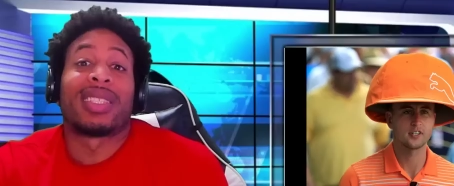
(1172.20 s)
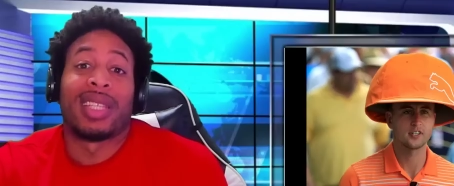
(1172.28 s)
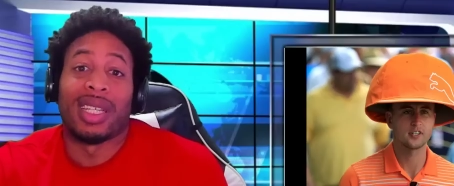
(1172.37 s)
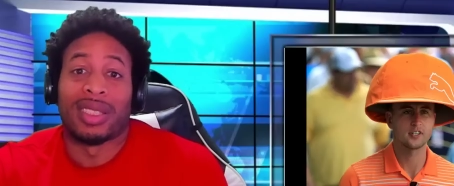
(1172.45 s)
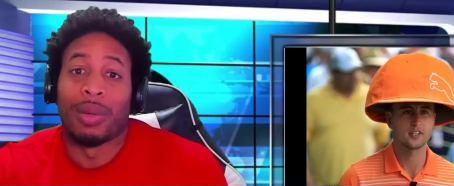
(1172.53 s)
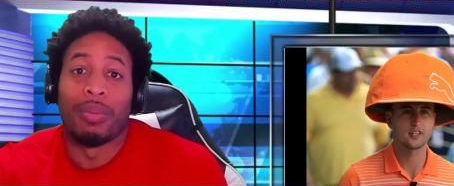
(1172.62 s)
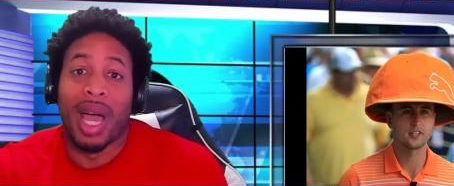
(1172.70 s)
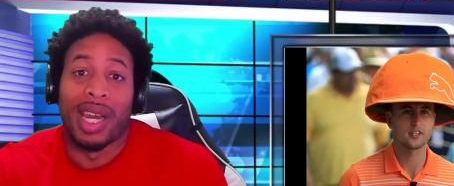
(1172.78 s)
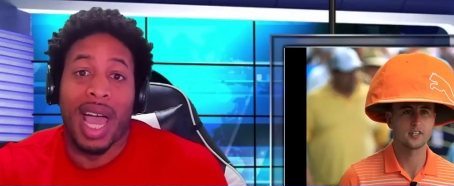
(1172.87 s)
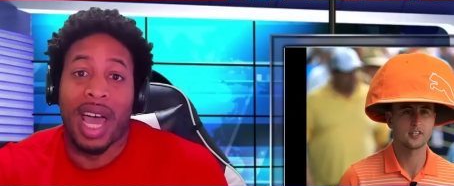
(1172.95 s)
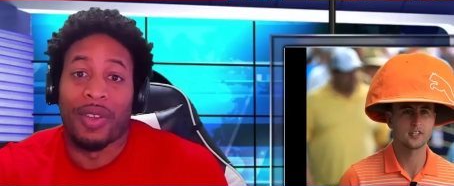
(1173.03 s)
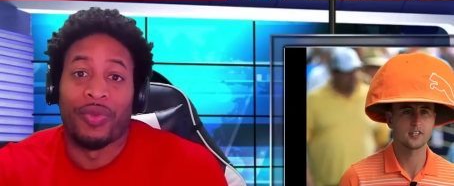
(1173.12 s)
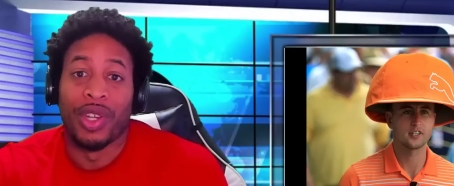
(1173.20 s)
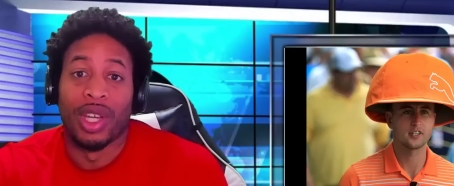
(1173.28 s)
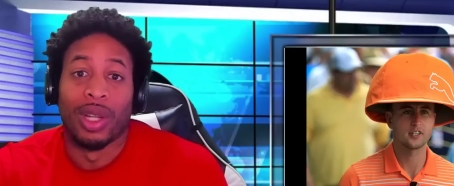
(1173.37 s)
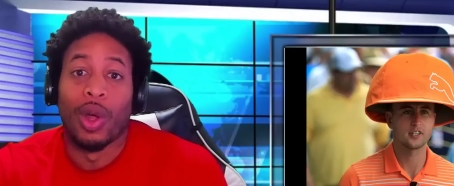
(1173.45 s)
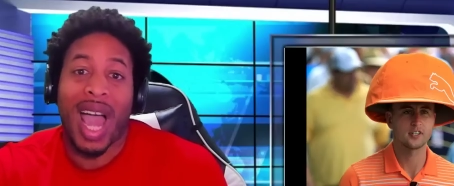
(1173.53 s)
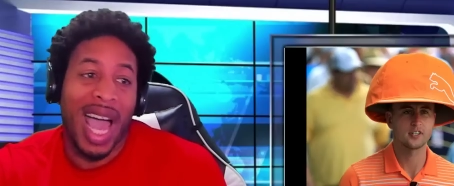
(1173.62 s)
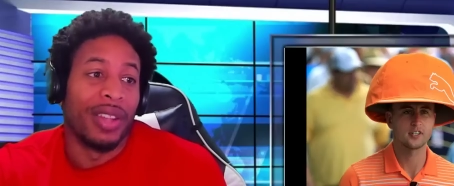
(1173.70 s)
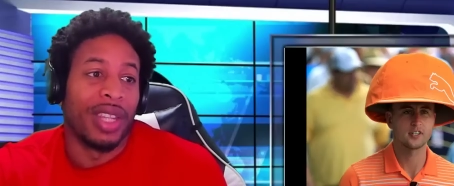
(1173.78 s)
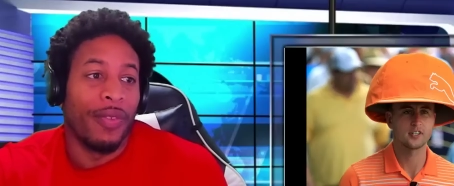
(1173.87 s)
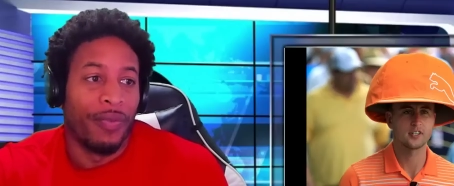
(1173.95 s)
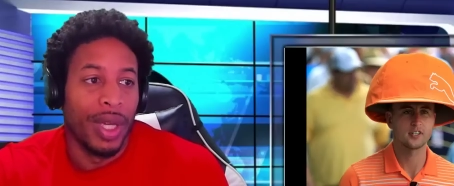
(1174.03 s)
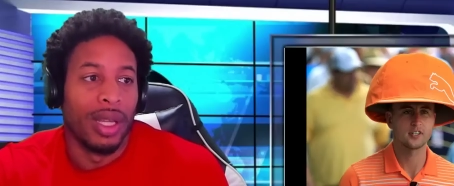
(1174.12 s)
Speaker 1: tell somebody how to feel or how
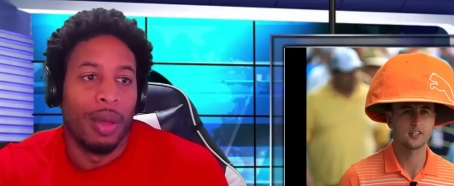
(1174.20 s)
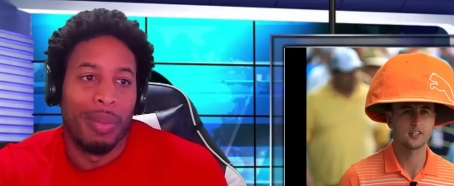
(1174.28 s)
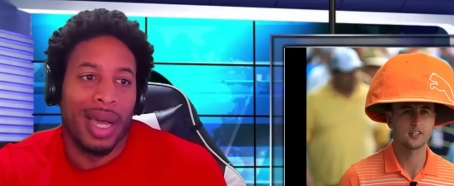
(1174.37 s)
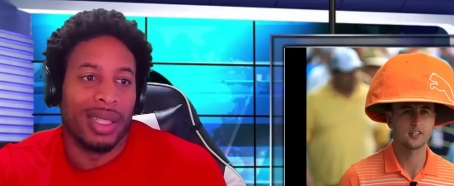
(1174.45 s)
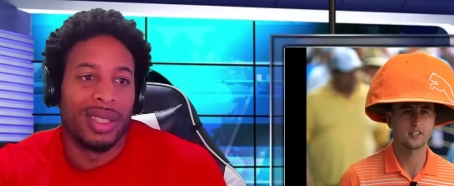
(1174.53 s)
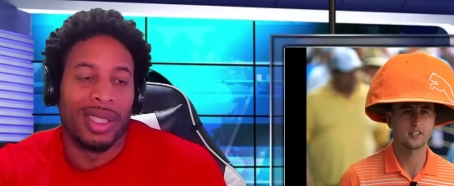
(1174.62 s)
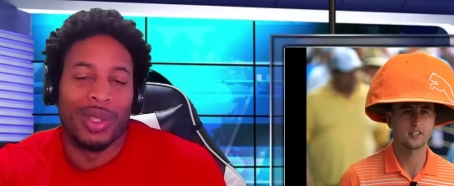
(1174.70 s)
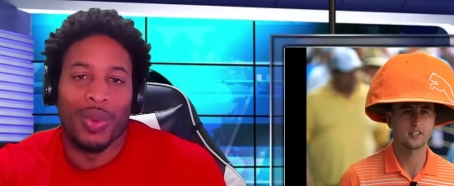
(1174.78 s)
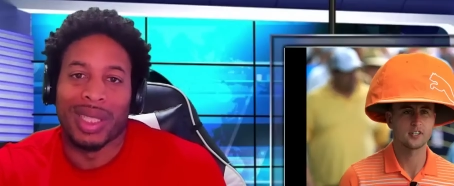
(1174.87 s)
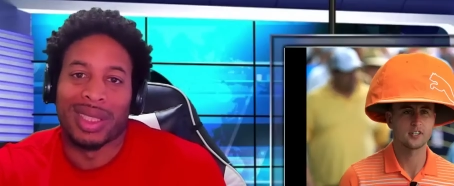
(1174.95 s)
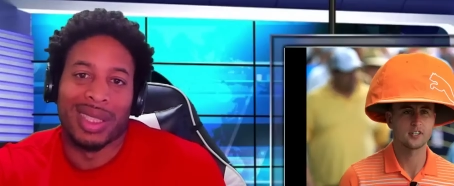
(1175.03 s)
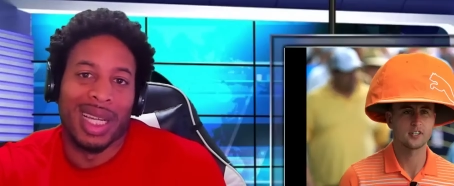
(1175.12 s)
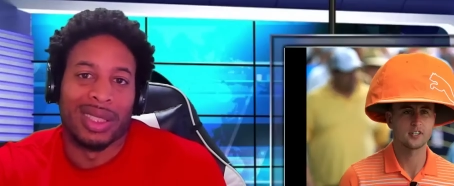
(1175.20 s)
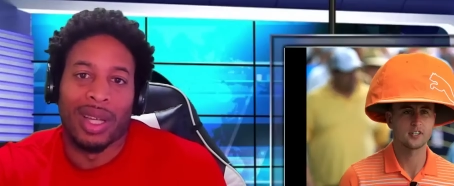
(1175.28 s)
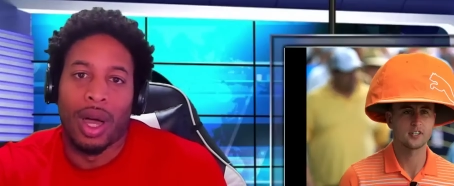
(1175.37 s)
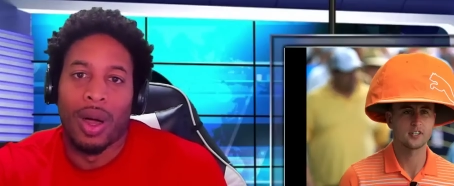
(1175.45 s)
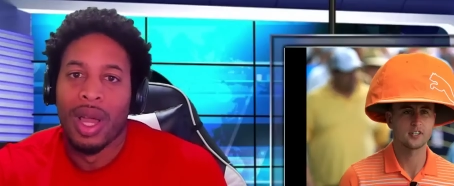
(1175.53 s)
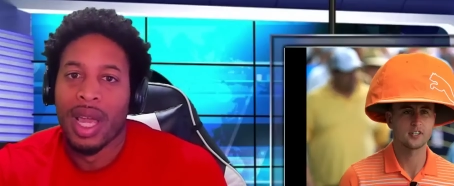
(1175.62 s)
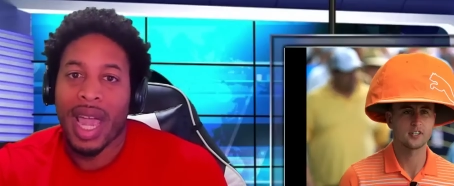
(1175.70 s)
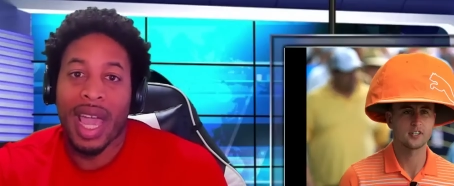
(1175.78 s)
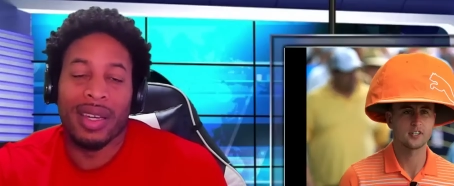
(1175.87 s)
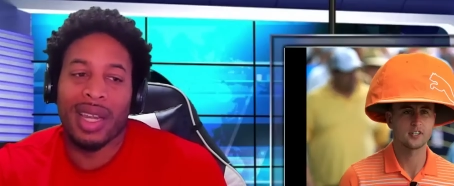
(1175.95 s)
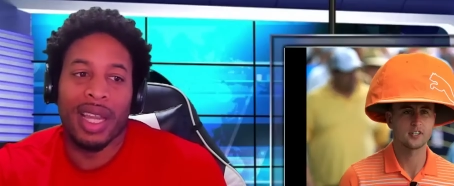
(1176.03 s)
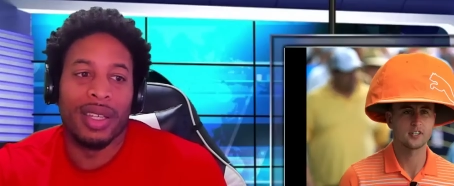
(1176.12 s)
they feel about a situation. That's all.
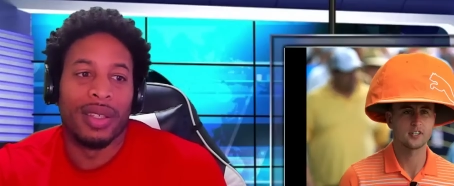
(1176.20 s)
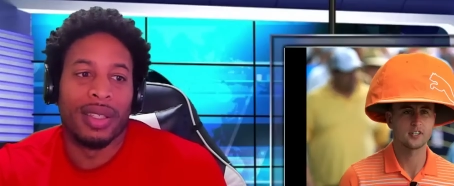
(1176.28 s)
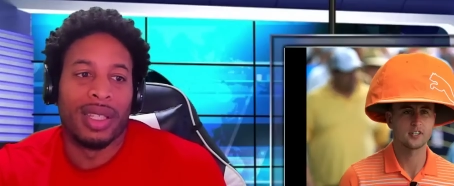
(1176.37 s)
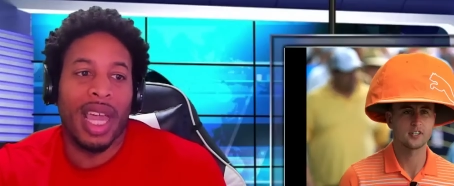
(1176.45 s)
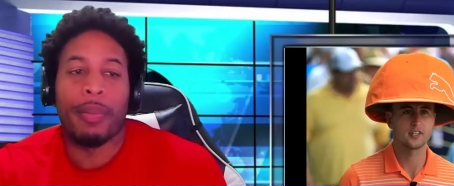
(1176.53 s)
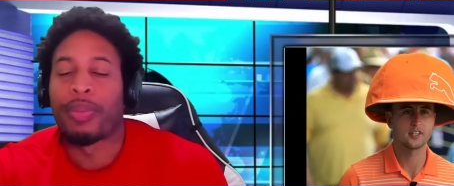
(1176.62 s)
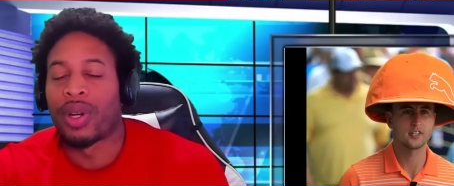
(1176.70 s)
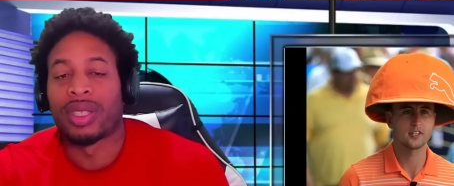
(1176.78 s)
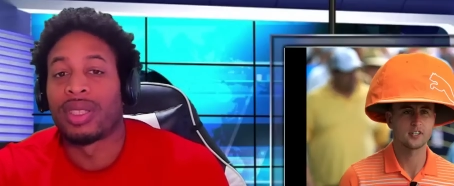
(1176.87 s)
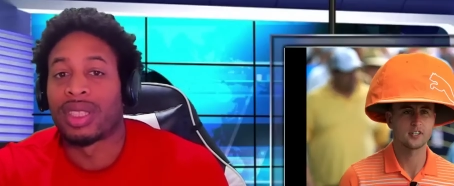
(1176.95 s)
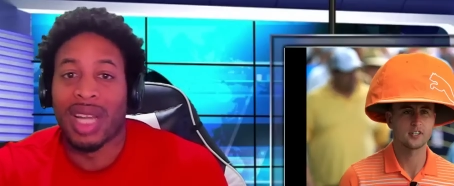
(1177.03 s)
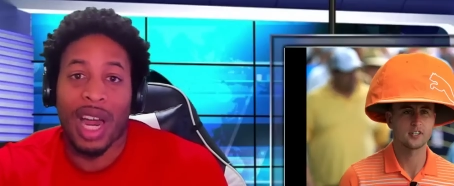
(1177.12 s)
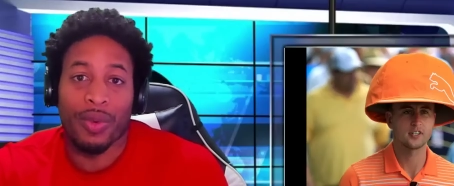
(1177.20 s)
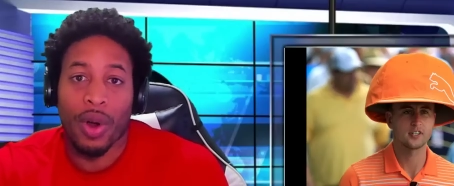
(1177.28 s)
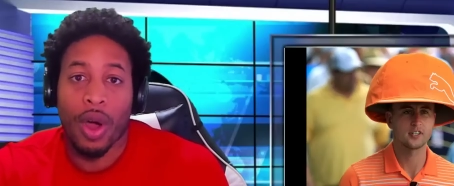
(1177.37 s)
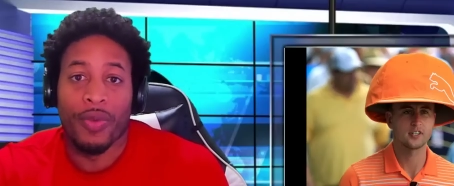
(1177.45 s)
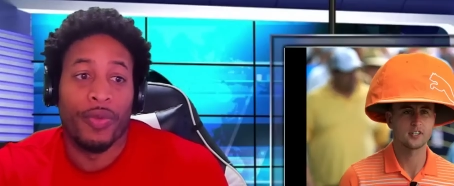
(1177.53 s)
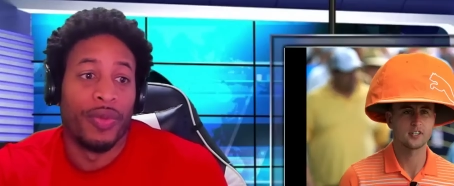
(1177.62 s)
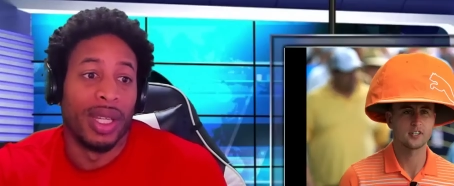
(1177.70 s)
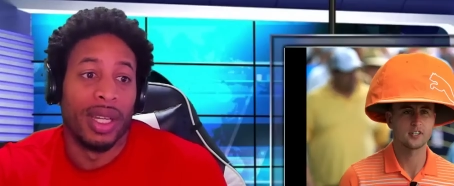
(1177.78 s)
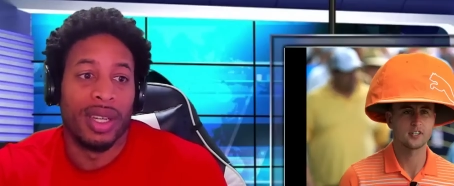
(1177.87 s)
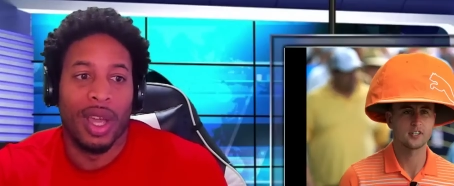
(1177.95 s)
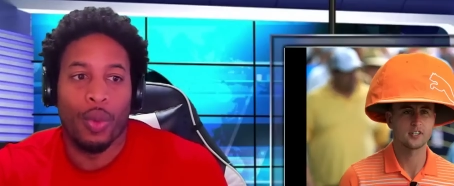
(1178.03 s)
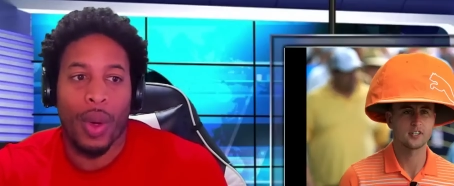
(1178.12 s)
And that person is not wrong for
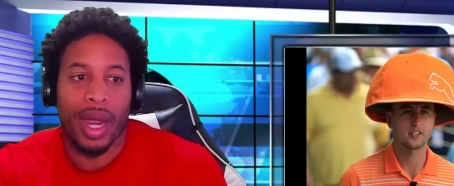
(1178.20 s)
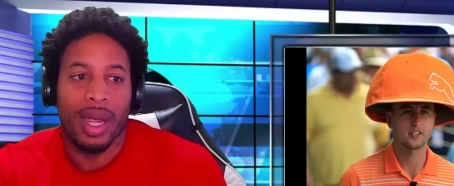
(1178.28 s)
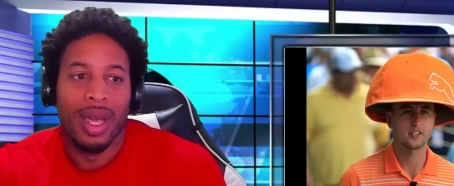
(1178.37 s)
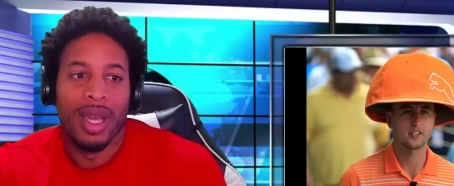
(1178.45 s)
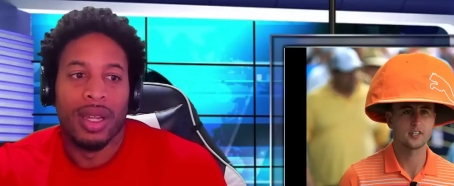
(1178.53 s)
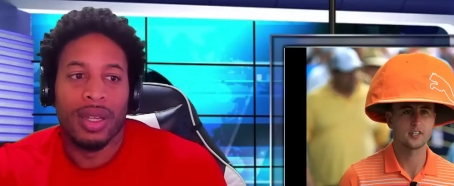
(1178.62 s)
feeling that way.